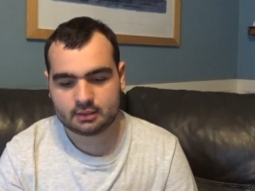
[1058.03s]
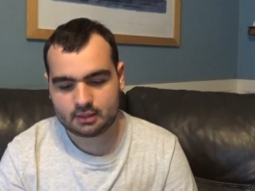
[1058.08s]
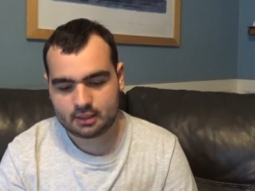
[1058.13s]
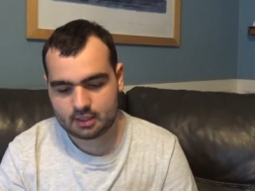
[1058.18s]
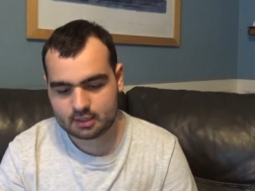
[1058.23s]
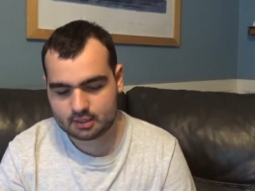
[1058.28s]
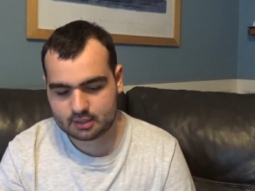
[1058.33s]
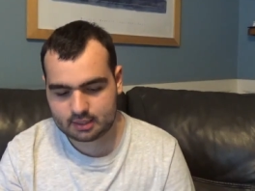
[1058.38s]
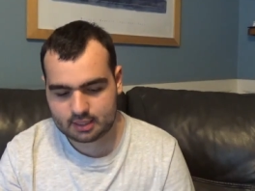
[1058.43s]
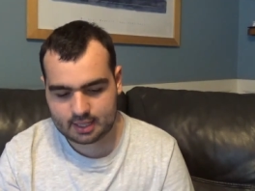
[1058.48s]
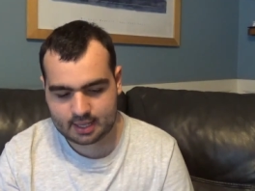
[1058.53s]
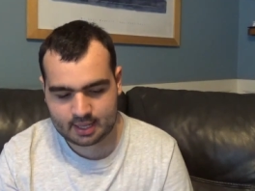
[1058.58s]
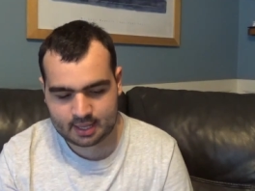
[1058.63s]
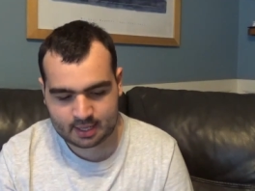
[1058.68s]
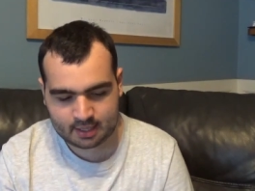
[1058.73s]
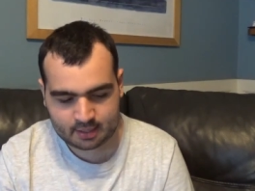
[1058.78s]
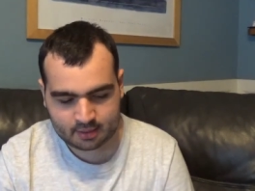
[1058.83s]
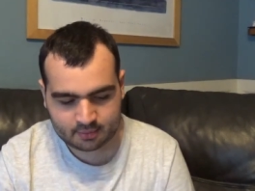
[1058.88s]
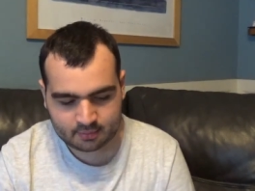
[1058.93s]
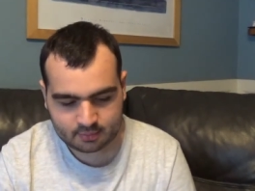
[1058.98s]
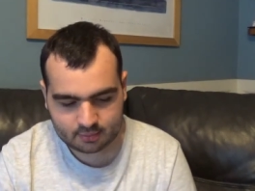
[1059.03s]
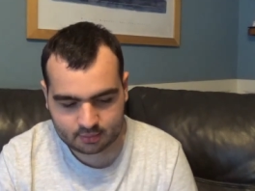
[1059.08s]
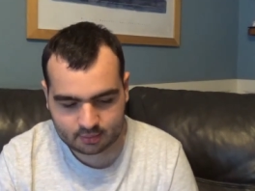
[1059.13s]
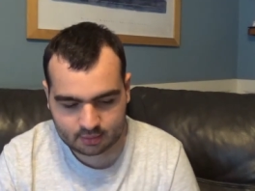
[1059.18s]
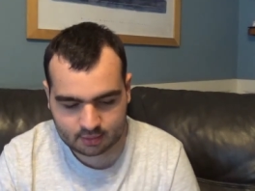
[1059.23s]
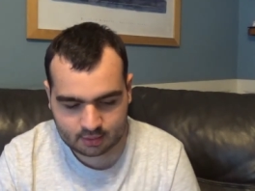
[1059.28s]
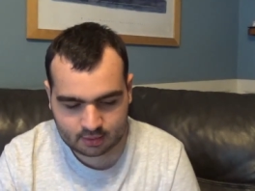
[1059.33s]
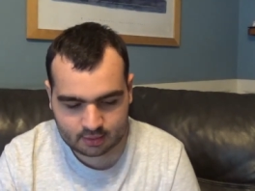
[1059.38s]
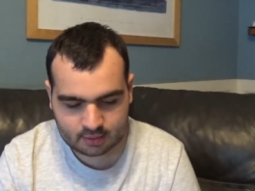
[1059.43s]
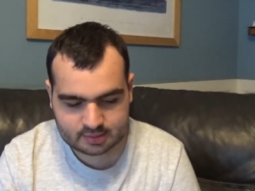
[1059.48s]
Okay,
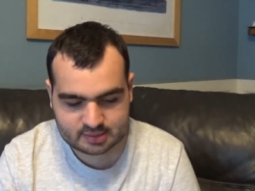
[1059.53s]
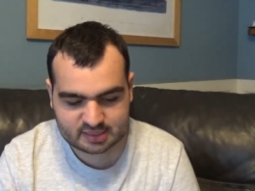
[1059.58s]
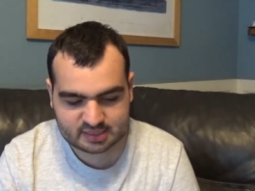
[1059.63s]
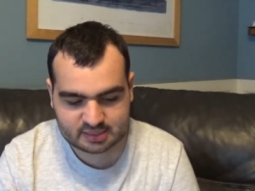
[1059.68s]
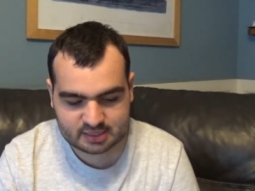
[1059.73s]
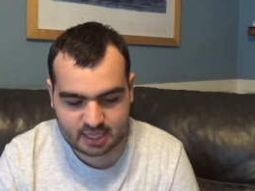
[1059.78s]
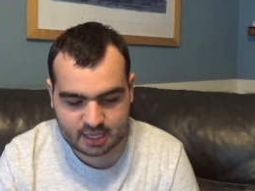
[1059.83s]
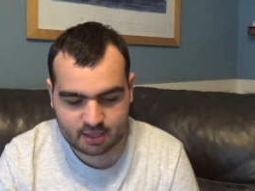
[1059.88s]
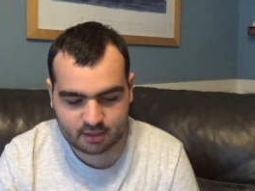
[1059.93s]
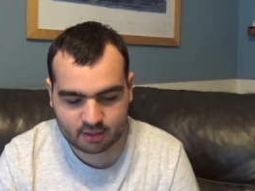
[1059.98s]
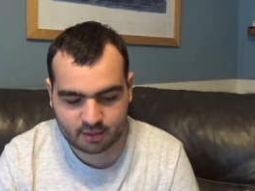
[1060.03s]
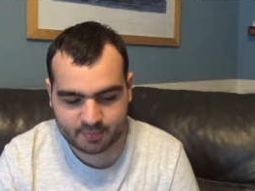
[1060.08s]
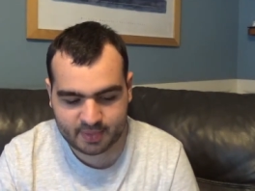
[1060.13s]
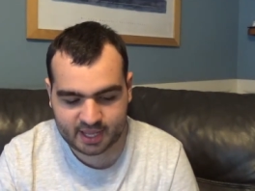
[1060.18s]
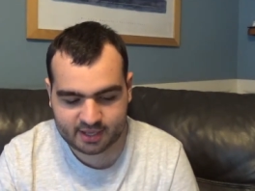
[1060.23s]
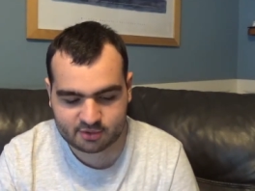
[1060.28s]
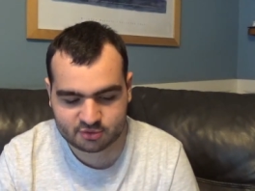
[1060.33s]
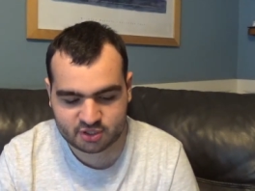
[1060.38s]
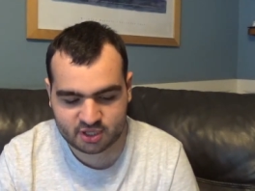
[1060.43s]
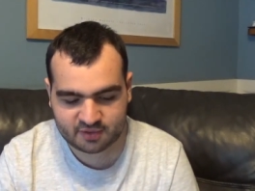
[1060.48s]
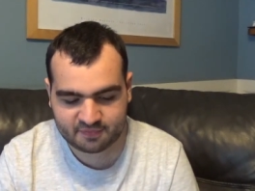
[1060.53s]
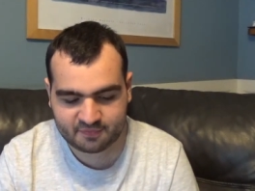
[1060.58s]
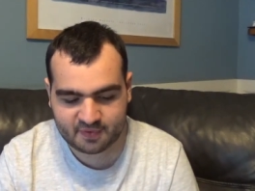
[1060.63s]
still, Michael J.